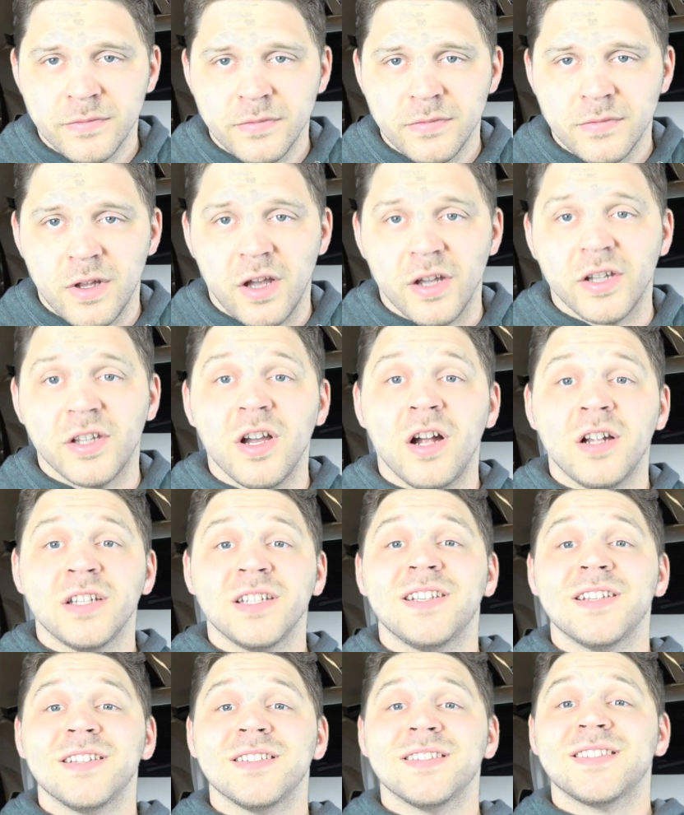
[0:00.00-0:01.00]
A gun
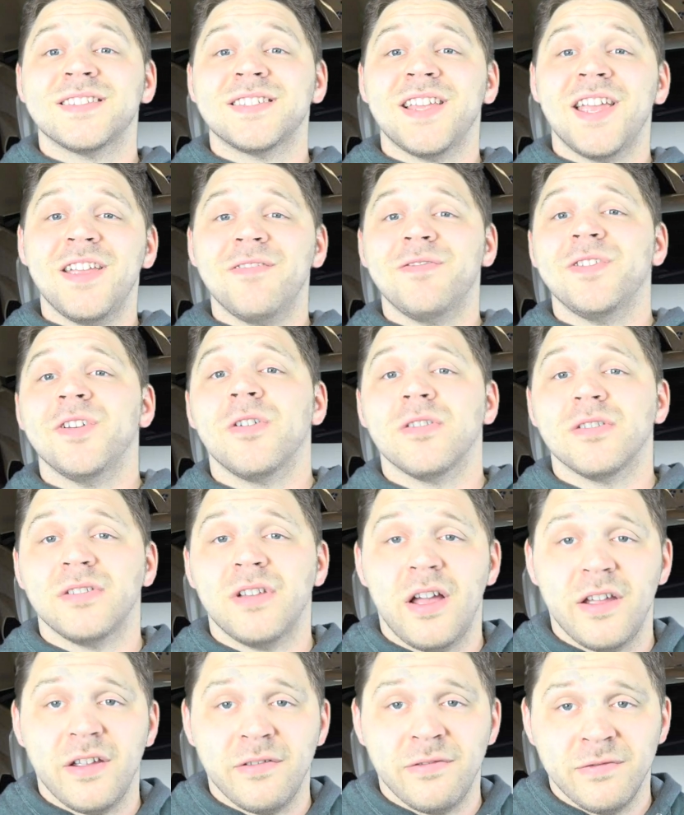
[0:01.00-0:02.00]
can save your
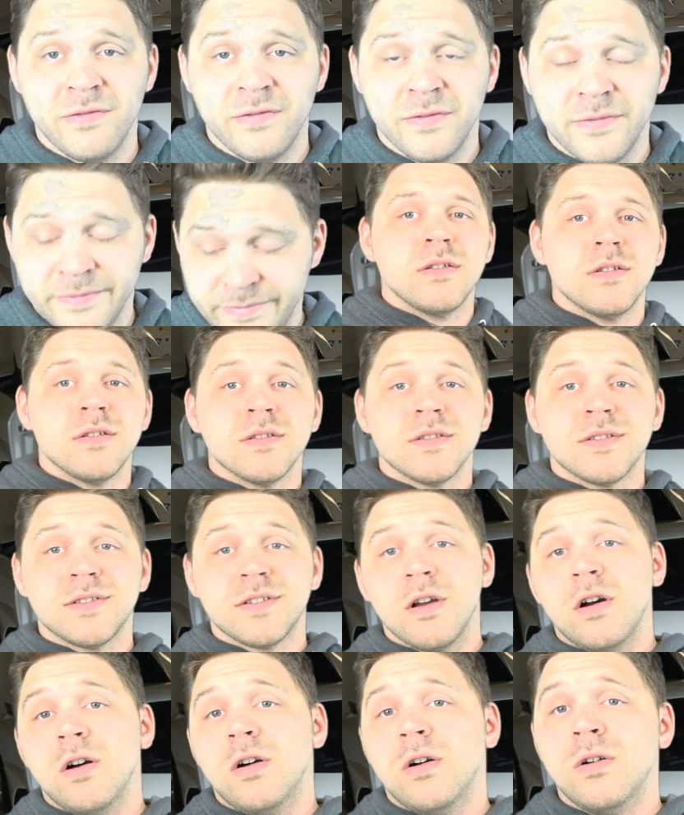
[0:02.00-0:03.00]
life.
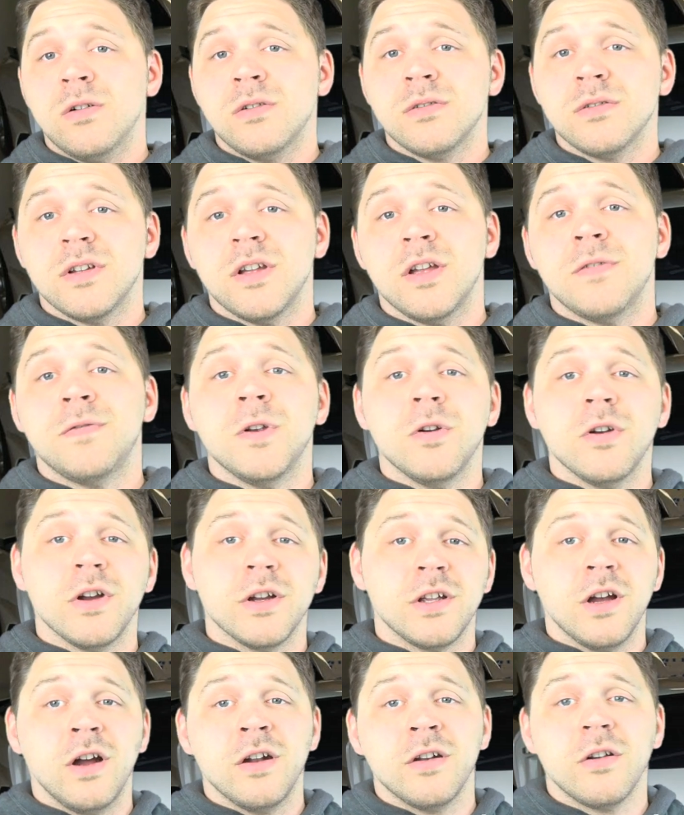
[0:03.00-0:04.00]
So, if you're
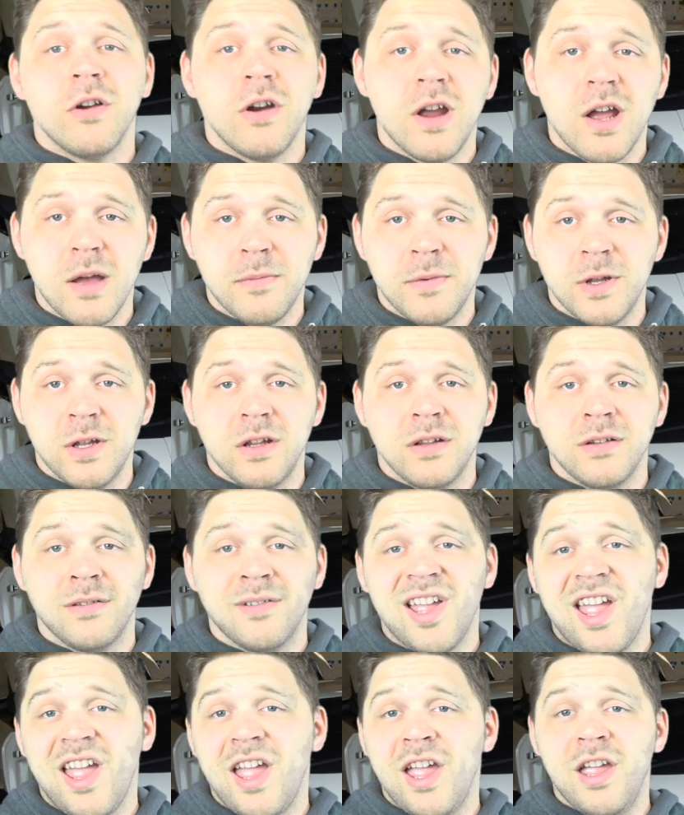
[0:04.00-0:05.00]
a
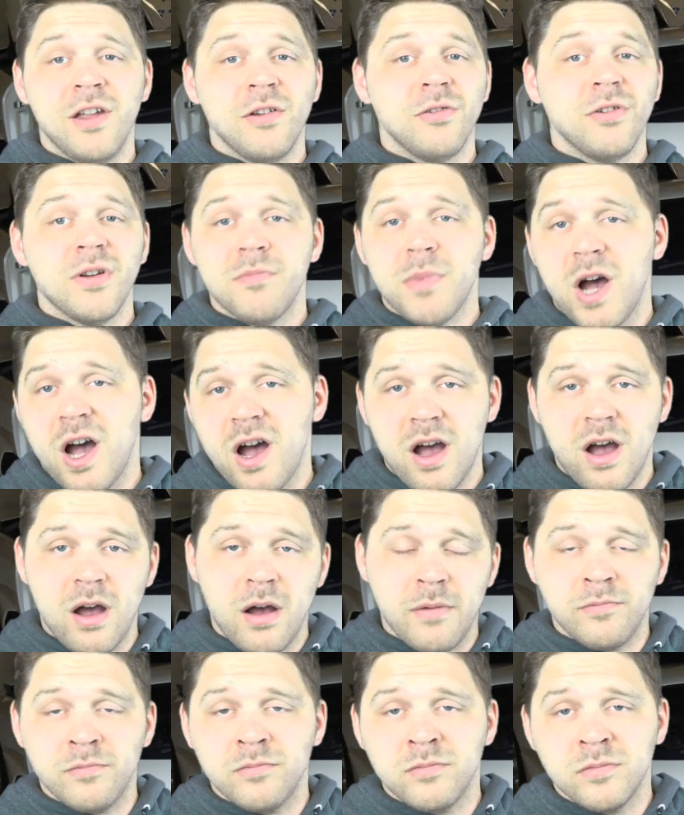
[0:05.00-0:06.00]
gun-grabbing, angry
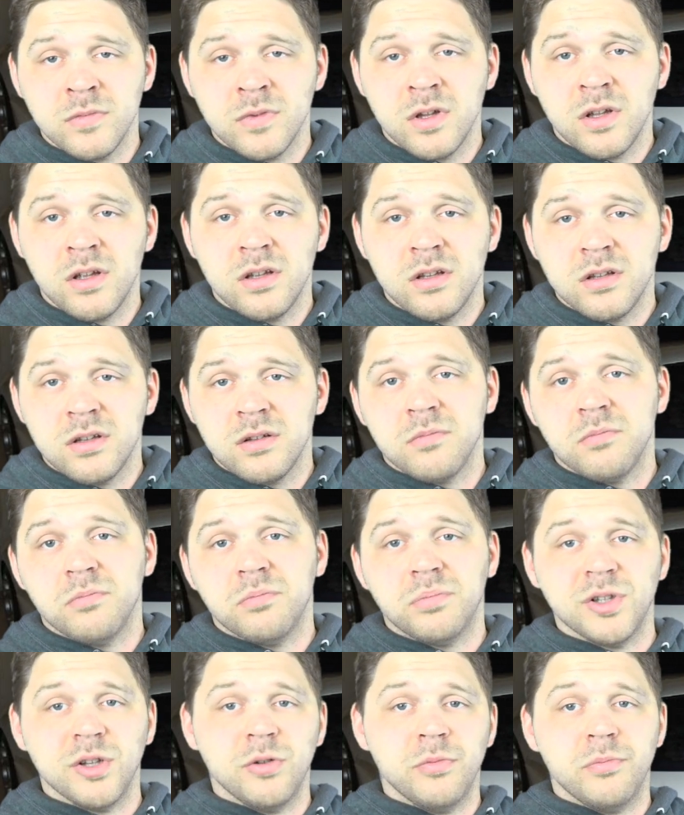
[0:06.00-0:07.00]
mom,
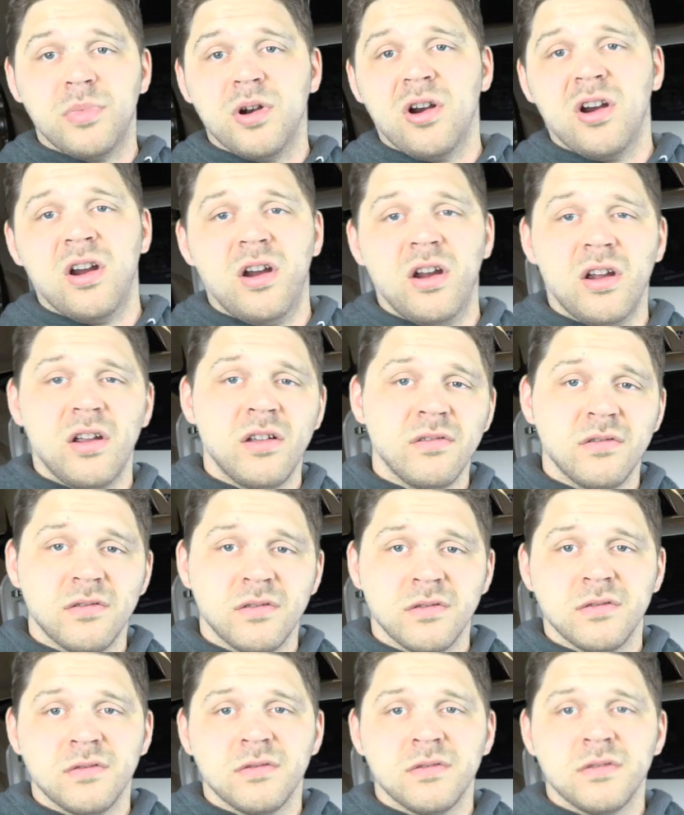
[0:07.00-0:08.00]
Bloomberg,
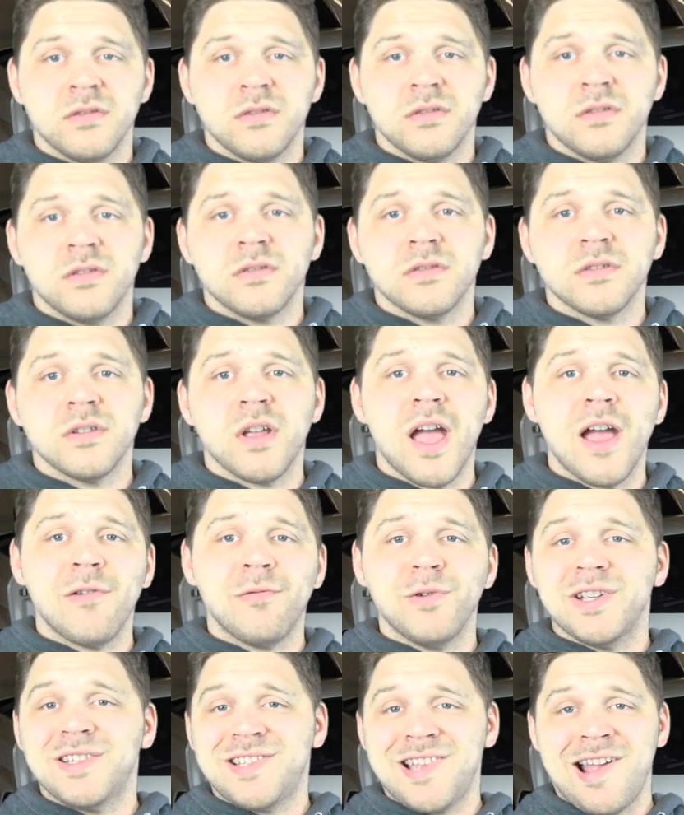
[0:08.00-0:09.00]

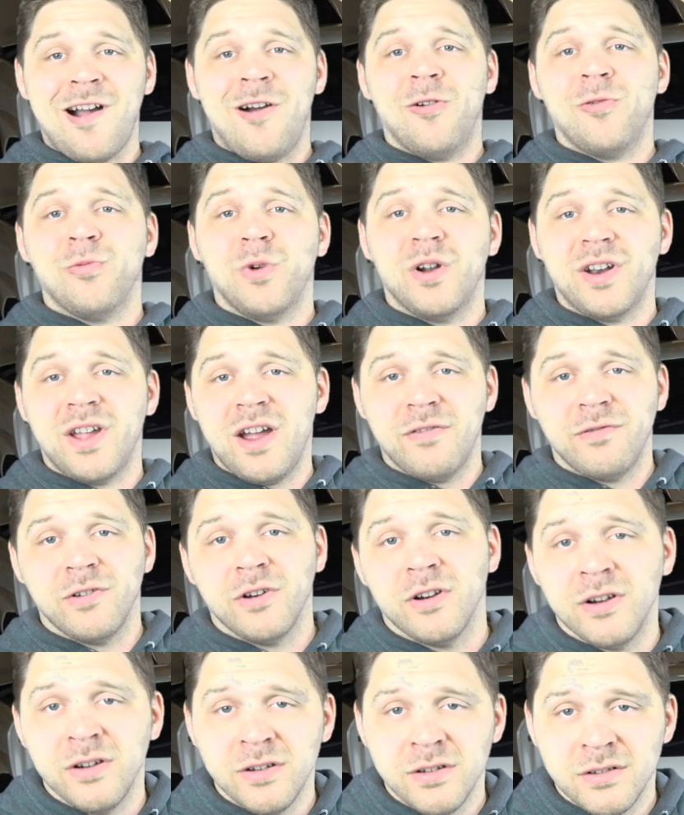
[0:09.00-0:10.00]
every town,
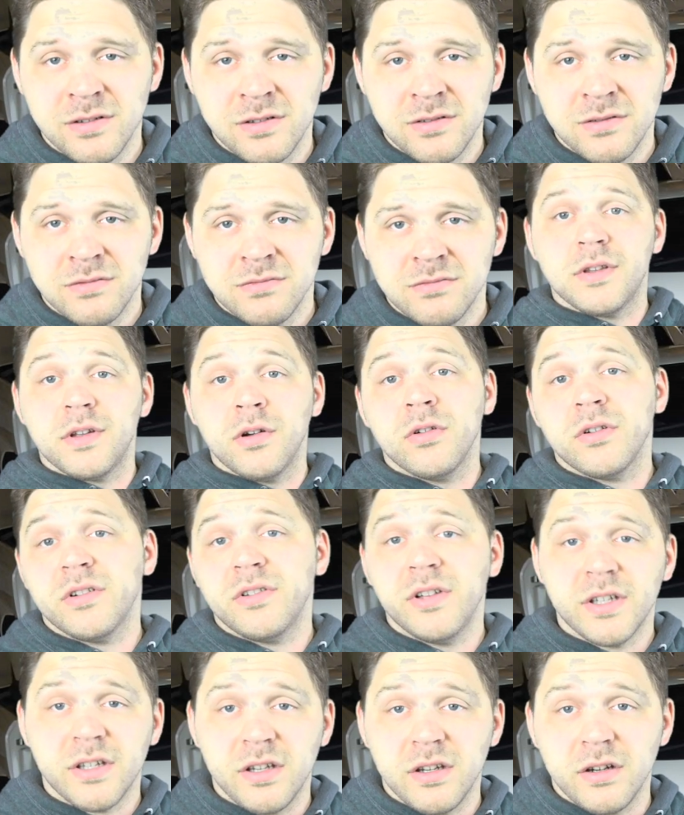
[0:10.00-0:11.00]
whatever, don't
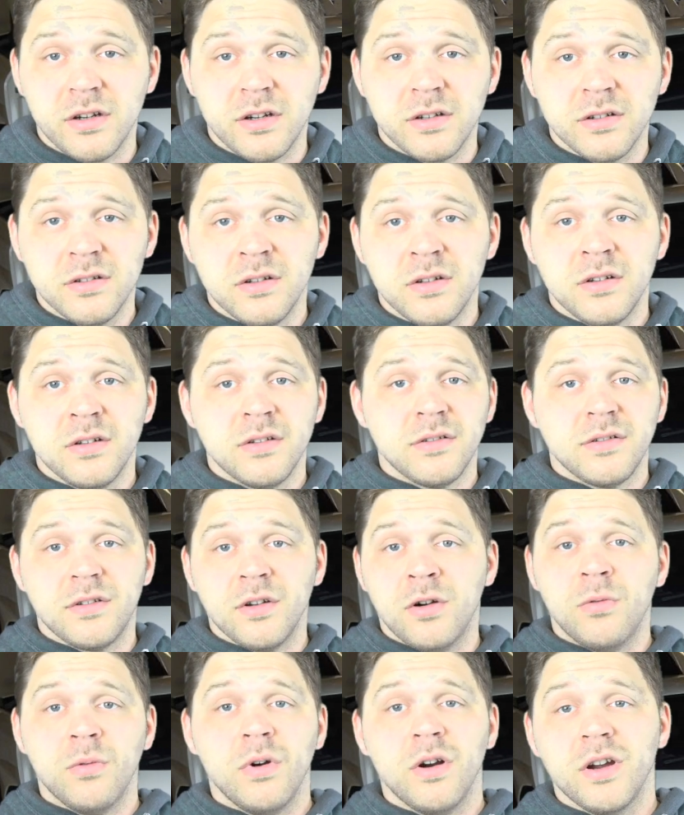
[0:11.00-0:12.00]
click here.
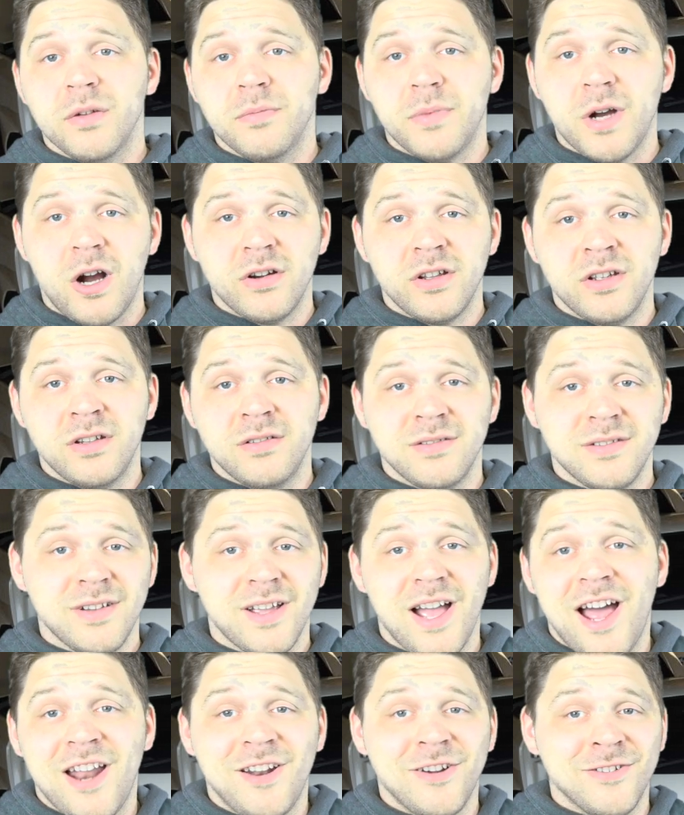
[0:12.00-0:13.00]
Don't worry about it.
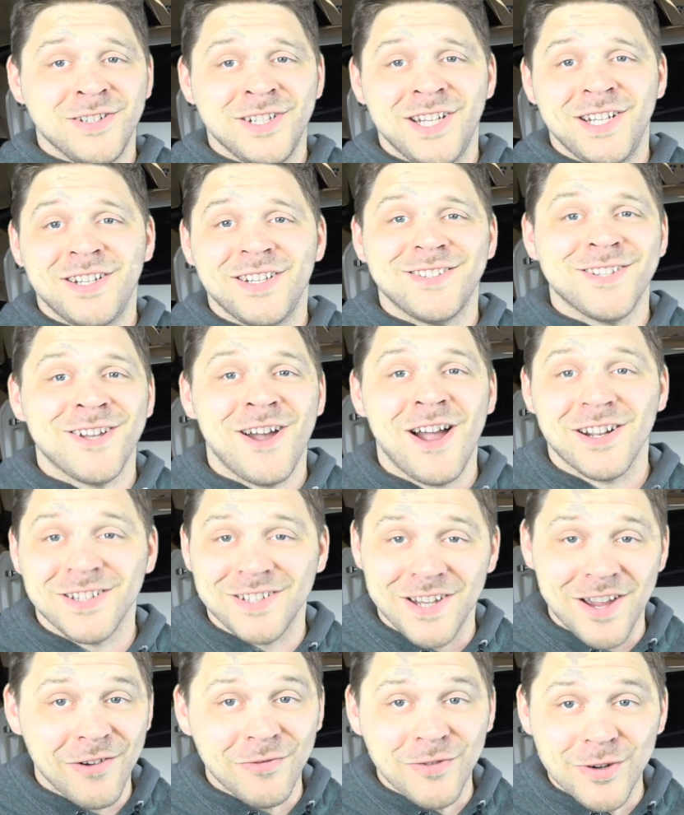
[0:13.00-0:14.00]
I don't need to talk to
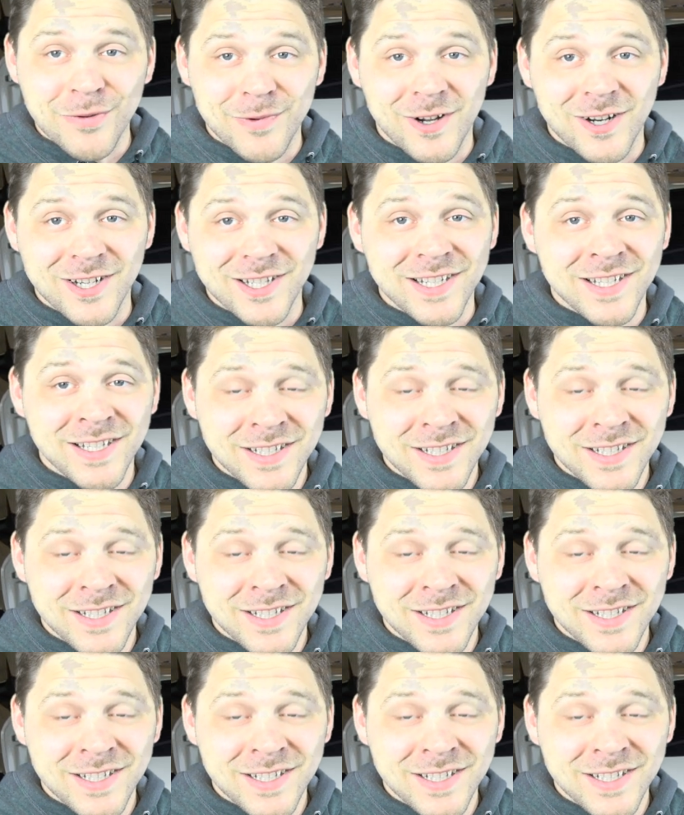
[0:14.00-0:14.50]
everybody.